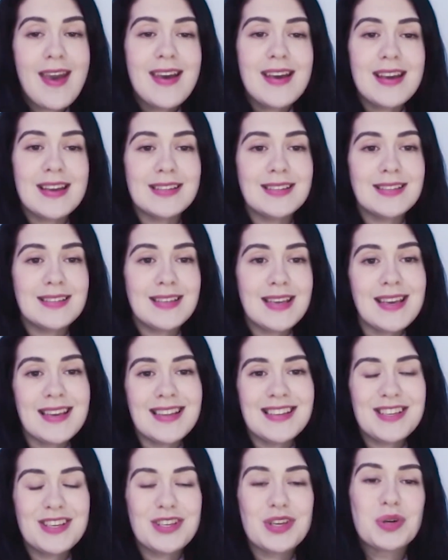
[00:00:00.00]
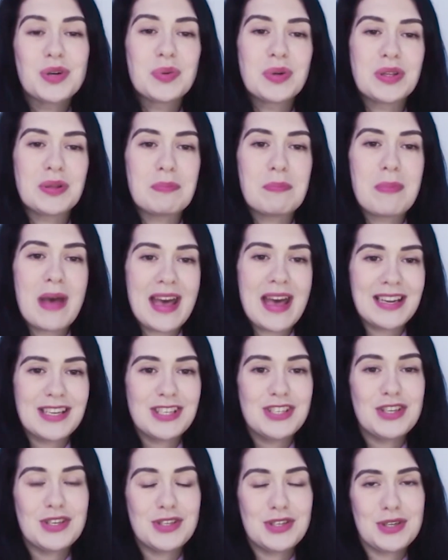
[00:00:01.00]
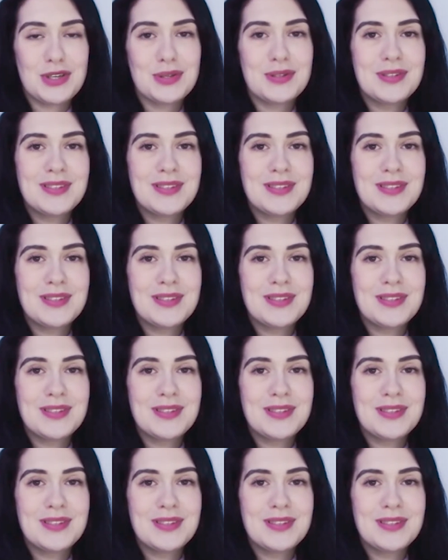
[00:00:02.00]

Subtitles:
Indeed, you will manage to choose